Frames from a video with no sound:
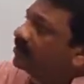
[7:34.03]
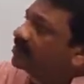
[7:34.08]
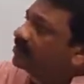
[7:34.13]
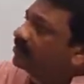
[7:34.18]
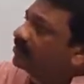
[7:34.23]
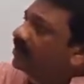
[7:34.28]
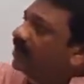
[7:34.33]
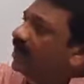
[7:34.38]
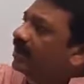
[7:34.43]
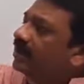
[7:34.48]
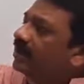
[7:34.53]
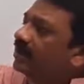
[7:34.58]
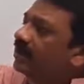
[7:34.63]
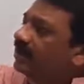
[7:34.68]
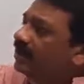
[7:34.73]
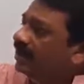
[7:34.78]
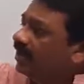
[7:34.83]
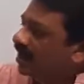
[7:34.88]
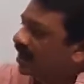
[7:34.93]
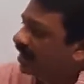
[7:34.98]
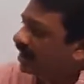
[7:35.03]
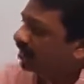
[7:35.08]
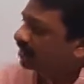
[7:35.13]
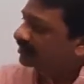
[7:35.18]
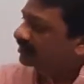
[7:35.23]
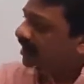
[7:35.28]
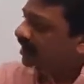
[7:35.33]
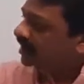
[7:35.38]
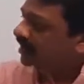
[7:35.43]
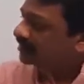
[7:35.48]
this PID and
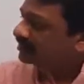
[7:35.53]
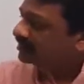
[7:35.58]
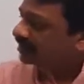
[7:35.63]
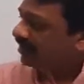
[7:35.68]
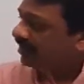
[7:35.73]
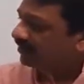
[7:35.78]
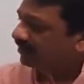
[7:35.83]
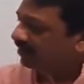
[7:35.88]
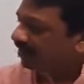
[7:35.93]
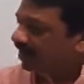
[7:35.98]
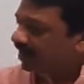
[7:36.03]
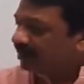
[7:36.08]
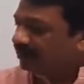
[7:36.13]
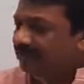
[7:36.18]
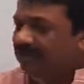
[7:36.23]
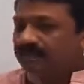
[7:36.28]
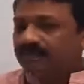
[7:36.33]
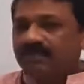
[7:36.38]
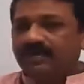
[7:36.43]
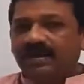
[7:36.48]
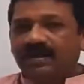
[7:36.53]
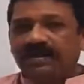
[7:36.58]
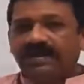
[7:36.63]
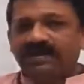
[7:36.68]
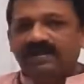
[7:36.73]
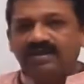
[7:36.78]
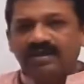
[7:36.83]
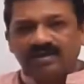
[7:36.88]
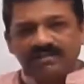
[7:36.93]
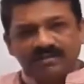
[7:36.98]
child is having another
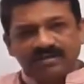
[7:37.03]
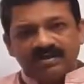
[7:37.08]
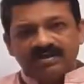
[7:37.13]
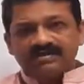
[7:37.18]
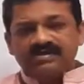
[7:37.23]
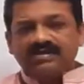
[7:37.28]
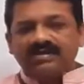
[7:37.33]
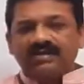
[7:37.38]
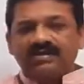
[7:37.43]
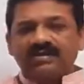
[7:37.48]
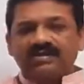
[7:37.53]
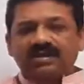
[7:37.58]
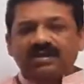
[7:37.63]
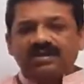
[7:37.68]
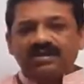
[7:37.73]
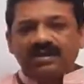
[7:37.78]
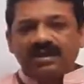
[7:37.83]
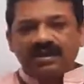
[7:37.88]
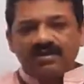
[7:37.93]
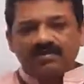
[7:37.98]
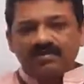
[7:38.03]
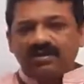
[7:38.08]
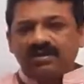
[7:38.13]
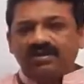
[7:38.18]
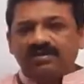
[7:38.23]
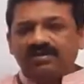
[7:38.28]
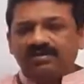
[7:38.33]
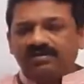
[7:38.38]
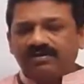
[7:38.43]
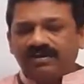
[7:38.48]
PID. That means the
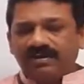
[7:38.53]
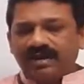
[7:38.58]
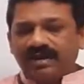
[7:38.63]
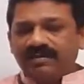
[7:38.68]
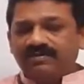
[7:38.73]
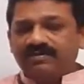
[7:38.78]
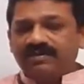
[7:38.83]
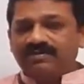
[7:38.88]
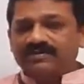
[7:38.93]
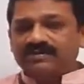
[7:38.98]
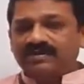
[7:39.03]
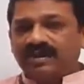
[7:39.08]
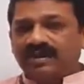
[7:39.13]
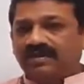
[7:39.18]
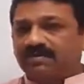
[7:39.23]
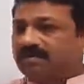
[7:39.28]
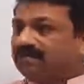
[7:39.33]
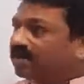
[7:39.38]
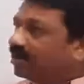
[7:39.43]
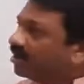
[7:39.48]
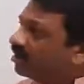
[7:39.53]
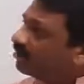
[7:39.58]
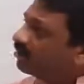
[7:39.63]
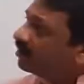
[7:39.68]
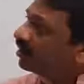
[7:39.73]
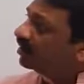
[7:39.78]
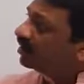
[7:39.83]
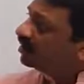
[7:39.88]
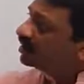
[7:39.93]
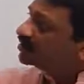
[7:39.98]
name is same,
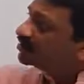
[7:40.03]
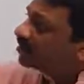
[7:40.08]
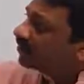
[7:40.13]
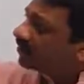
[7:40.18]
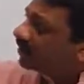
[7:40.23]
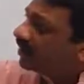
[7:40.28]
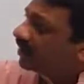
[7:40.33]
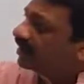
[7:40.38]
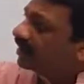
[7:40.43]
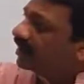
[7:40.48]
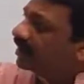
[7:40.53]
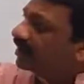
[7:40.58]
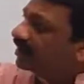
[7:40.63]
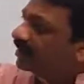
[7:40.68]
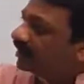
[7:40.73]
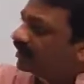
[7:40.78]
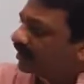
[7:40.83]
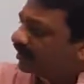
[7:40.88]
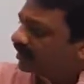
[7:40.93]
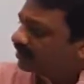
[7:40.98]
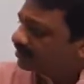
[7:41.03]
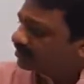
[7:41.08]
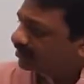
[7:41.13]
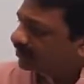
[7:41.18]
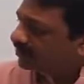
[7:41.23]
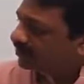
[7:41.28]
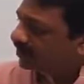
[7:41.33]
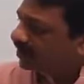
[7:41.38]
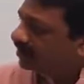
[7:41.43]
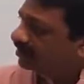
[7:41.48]
but separate data area,
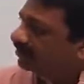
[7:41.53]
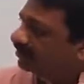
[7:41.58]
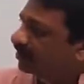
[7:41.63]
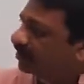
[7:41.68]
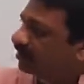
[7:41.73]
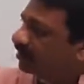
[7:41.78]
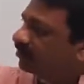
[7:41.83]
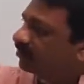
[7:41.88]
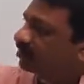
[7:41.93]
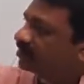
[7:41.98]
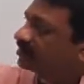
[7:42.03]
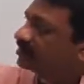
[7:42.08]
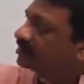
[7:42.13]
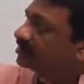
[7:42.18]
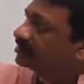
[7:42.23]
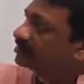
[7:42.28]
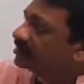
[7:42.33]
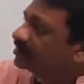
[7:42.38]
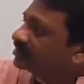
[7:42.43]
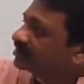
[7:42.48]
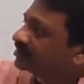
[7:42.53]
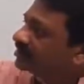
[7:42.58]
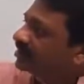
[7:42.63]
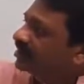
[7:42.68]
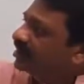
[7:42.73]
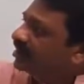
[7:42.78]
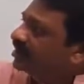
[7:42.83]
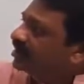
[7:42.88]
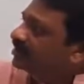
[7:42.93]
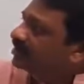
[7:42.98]
separate variables.
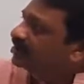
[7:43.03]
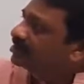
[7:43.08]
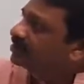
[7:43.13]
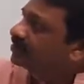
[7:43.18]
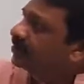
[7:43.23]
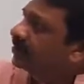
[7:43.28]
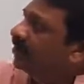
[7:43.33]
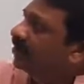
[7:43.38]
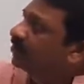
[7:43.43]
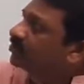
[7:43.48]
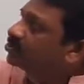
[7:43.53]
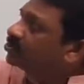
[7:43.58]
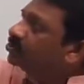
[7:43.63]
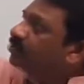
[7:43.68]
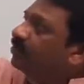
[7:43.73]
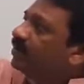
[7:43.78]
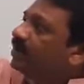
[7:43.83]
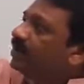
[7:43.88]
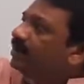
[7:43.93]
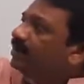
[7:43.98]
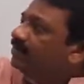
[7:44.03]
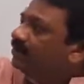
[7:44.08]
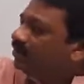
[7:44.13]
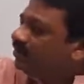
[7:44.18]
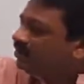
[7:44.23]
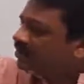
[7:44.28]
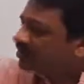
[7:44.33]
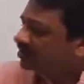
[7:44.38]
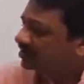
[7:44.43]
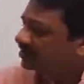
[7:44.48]
This belongs to parent
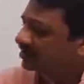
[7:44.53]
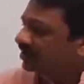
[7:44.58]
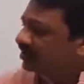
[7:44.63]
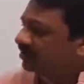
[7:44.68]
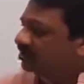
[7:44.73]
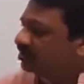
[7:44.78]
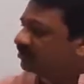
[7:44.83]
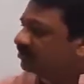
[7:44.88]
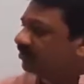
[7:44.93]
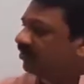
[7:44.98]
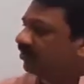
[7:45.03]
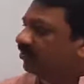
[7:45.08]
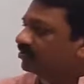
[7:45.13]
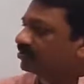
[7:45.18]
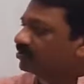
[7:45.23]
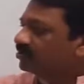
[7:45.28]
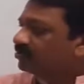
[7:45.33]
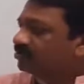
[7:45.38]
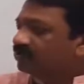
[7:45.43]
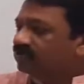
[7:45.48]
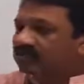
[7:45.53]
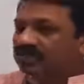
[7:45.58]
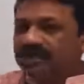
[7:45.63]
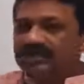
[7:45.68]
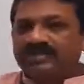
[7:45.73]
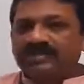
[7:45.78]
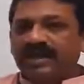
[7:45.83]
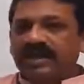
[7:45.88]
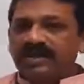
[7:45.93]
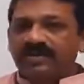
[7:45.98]
process and this belongs to the
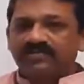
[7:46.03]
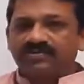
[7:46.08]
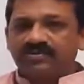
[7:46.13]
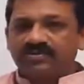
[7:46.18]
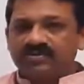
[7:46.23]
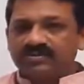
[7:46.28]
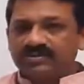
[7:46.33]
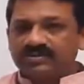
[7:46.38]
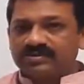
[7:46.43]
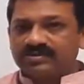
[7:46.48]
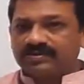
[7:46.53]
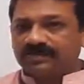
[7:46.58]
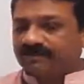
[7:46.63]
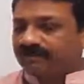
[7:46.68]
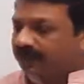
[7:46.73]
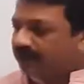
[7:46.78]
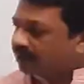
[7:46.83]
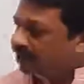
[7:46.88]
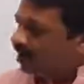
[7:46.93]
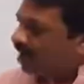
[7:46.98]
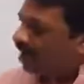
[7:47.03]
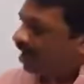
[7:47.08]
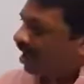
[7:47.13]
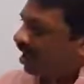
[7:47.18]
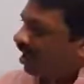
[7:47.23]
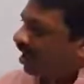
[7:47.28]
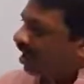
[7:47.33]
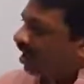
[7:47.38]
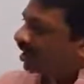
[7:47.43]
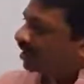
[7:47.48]
child process.
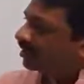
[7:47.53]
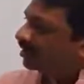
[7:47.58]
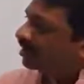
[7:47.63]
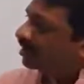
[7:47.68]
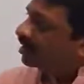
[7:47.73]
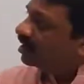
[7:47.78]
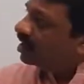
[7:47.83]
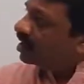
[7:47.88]
And